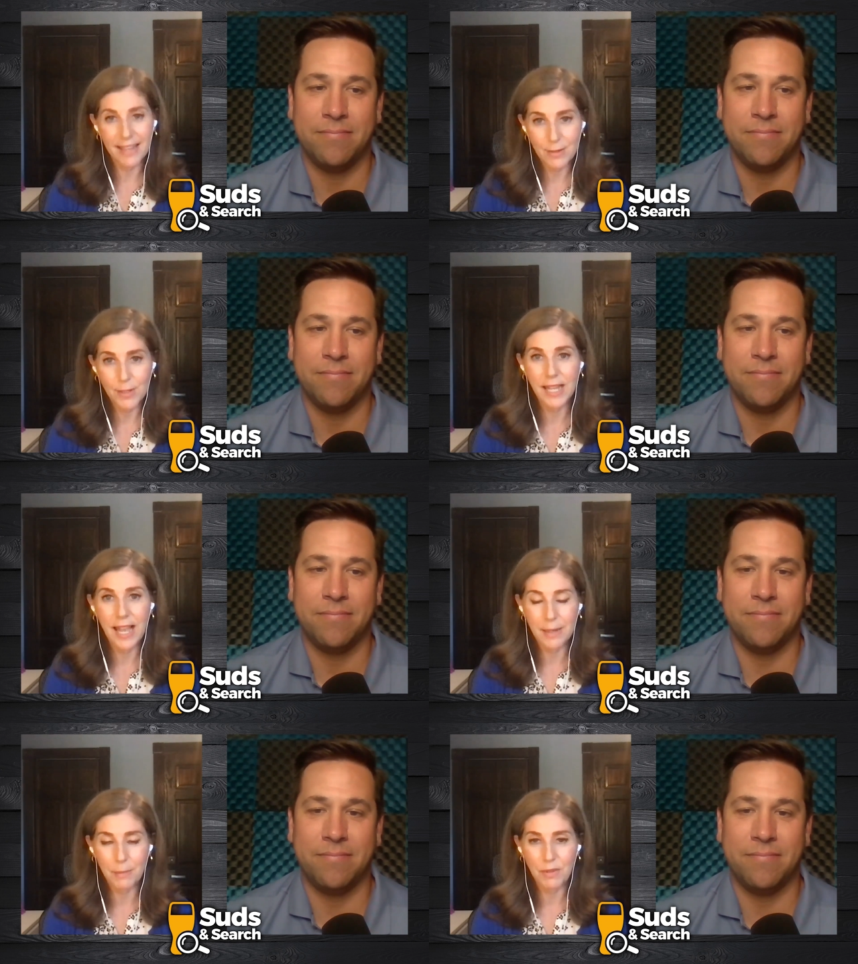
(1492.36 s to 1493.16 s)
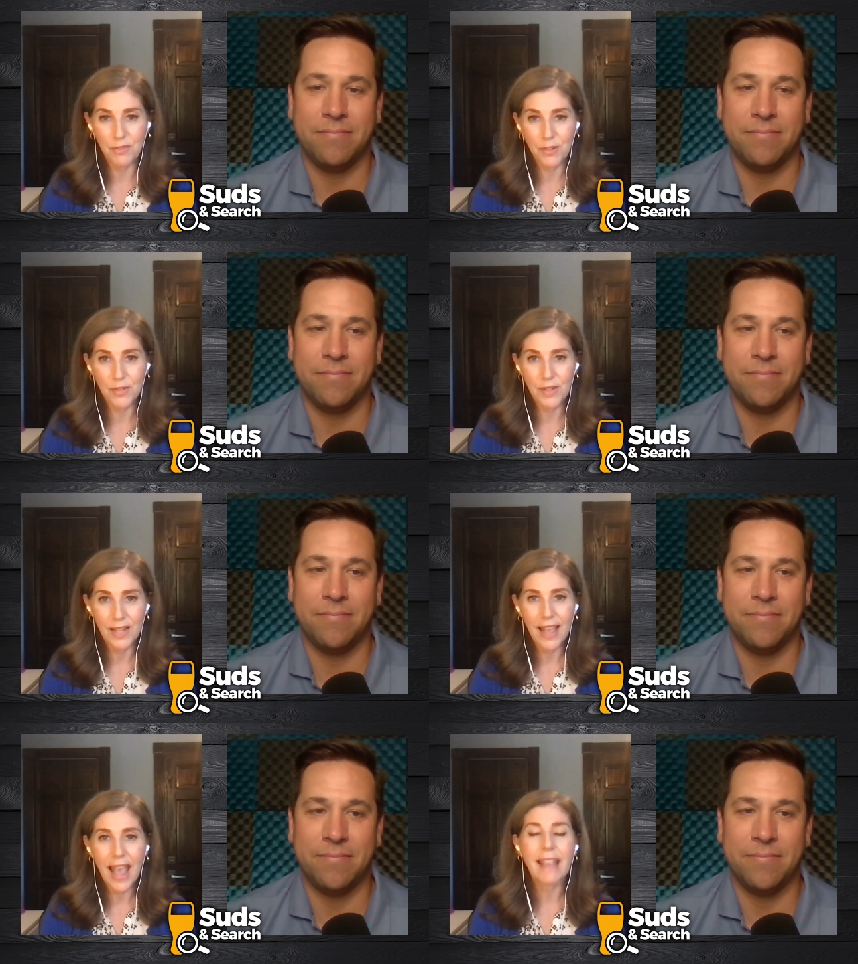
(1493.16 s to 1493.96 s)
Speaker 1: then you can cut up the fruit.
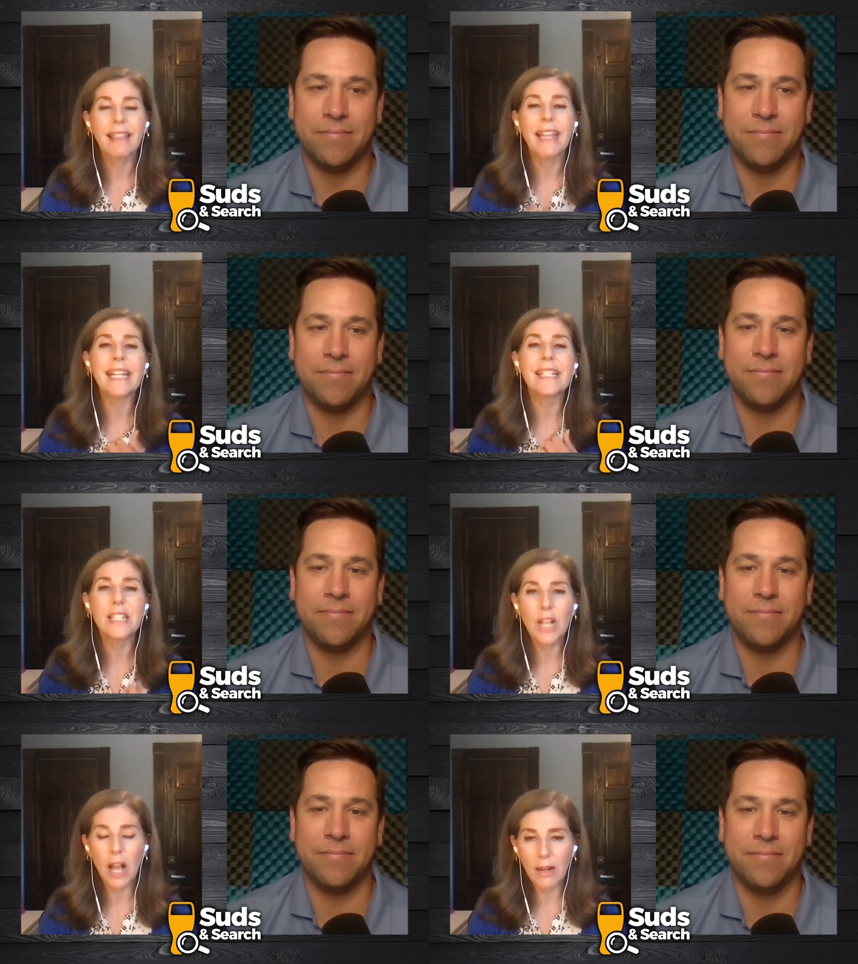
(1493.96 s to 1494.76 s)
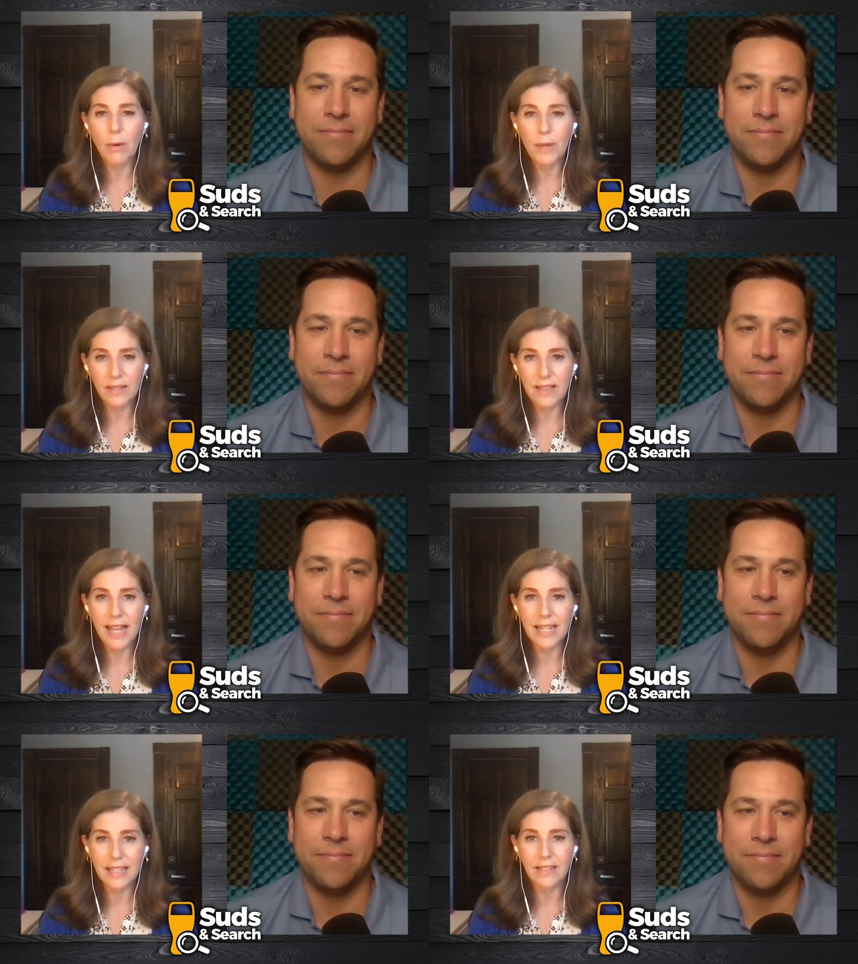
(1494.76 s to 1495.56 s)
And like, it's mm. not always that
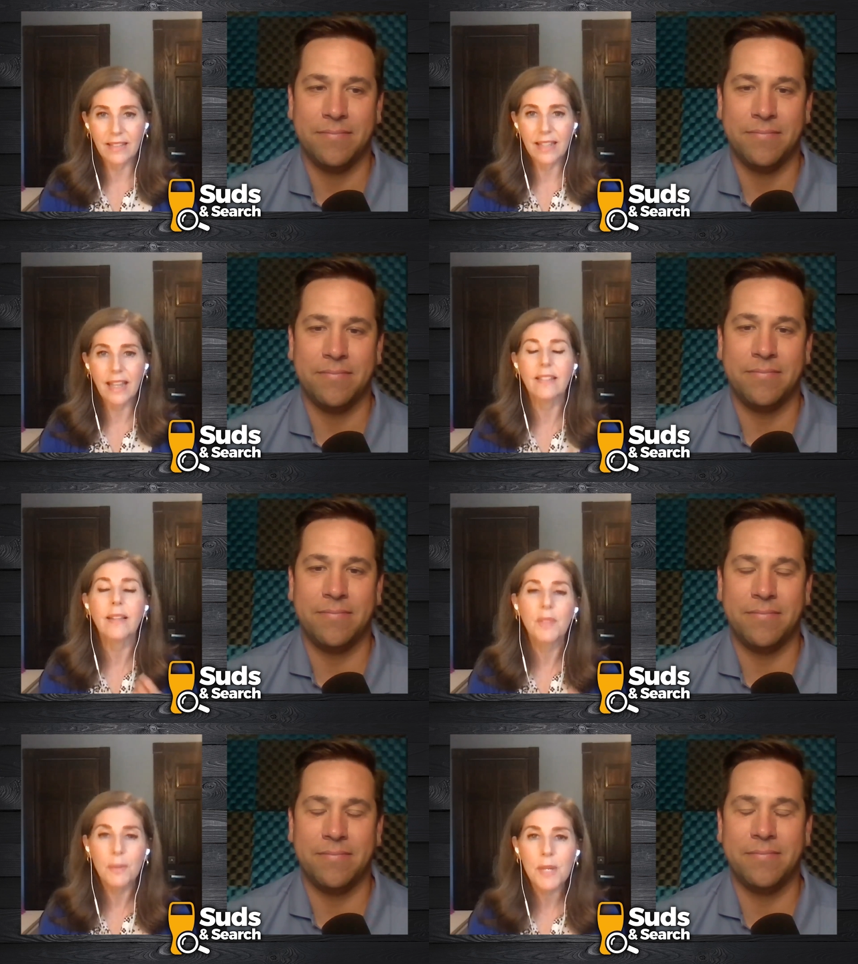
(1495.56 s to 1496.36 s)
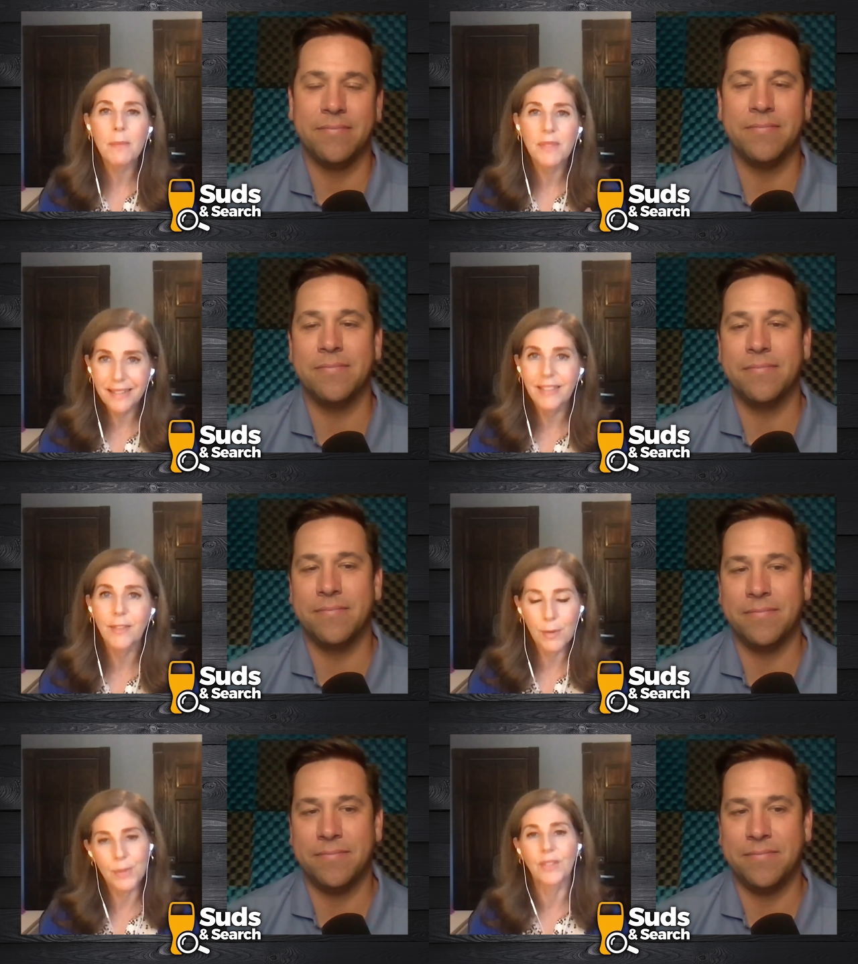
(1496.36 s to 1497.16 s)
easy, except sometimes it is
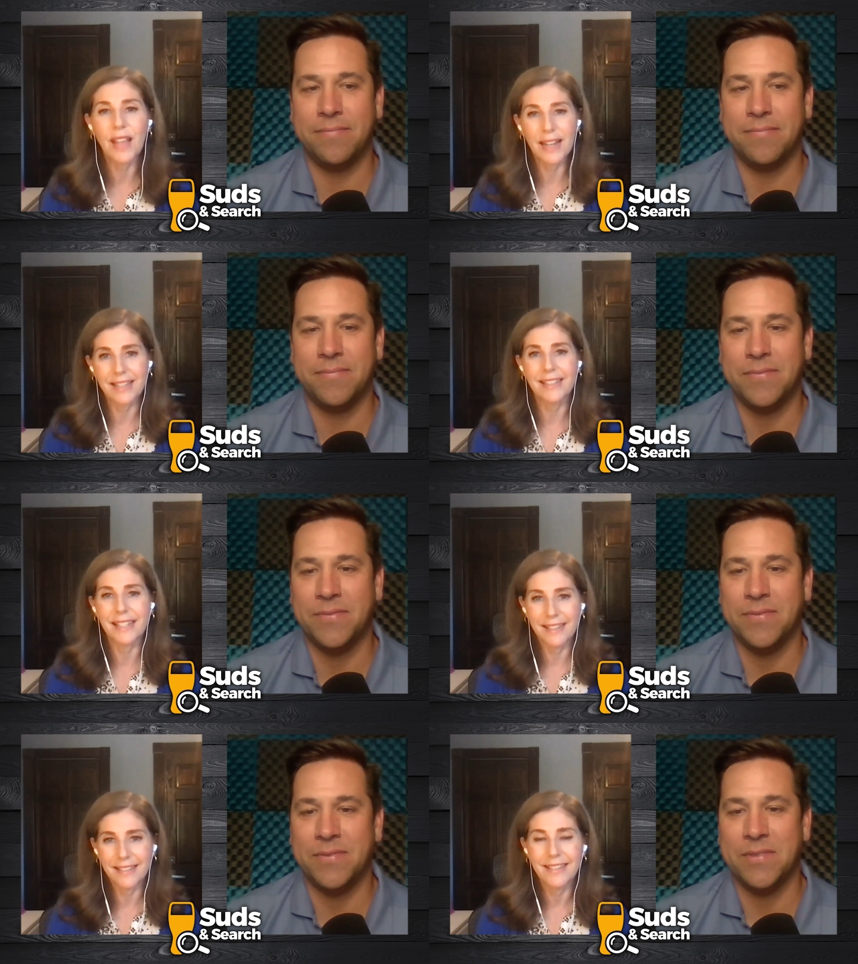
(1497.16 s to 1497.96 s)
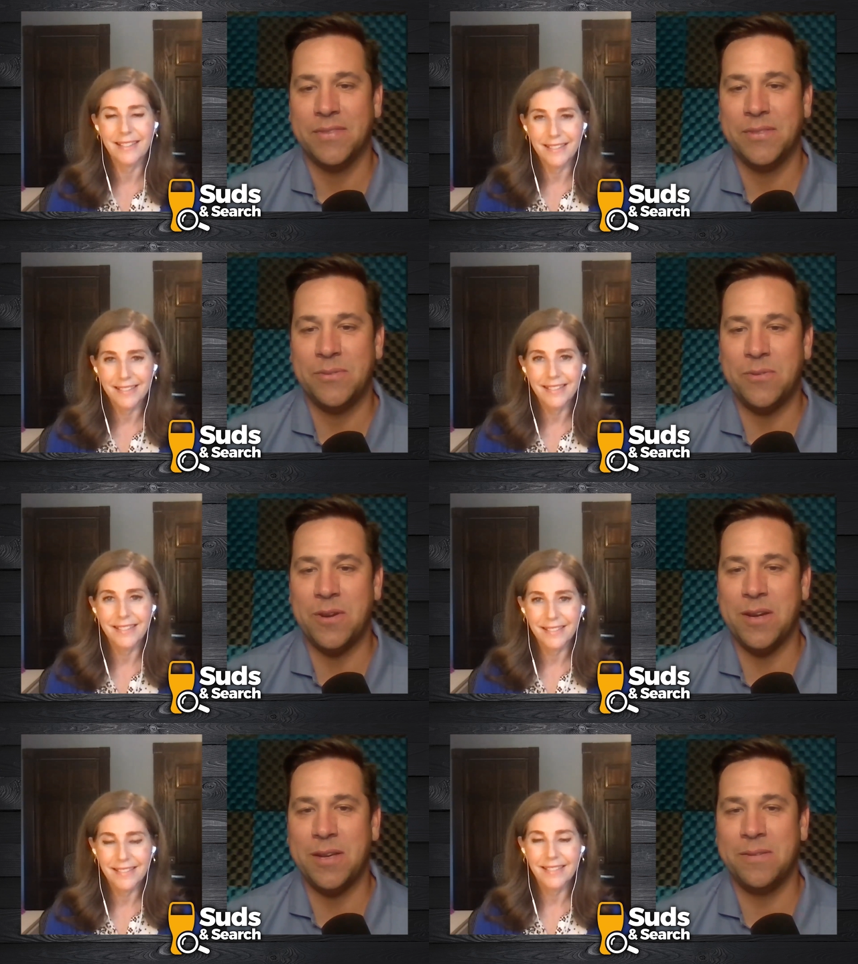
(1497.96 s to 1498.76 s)
almost that easy.
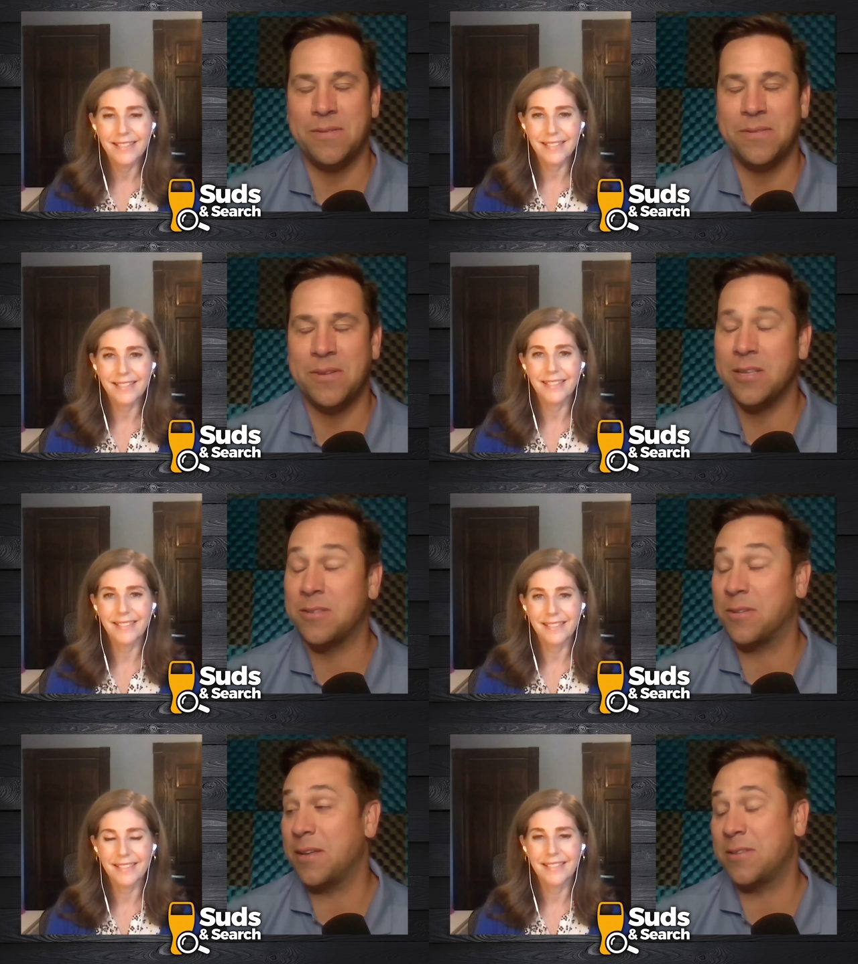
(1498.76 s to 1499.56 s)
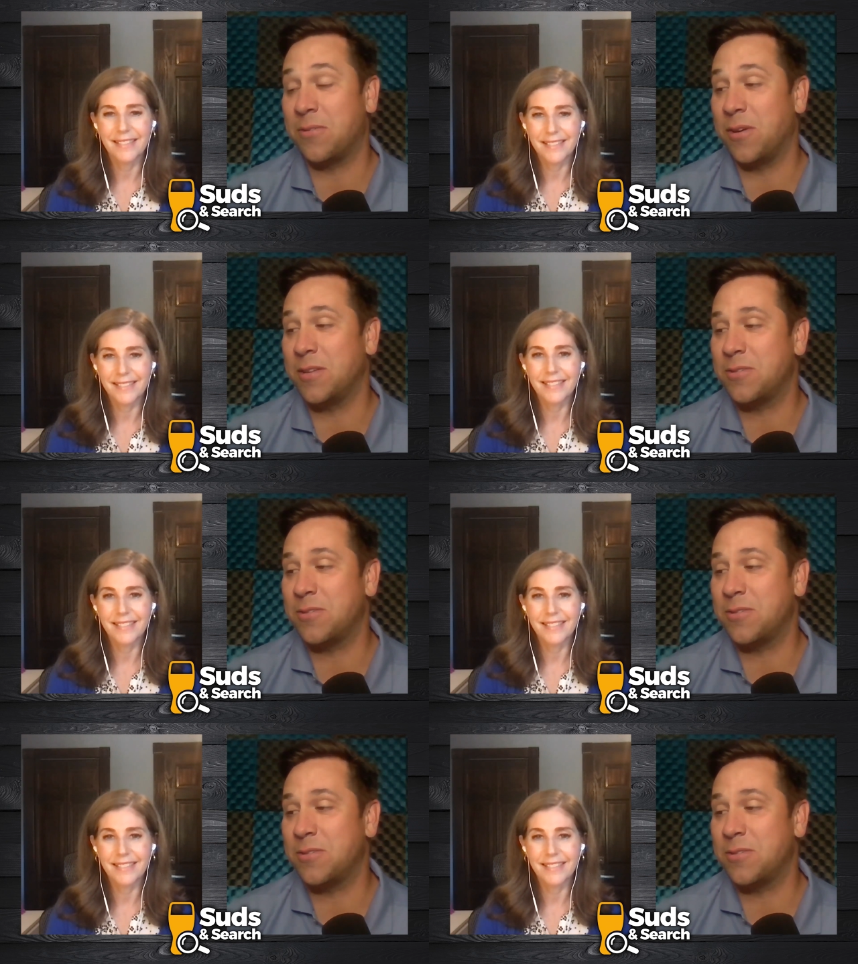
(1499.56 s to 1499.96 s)
Speaker 2: Right. That's a, that's a great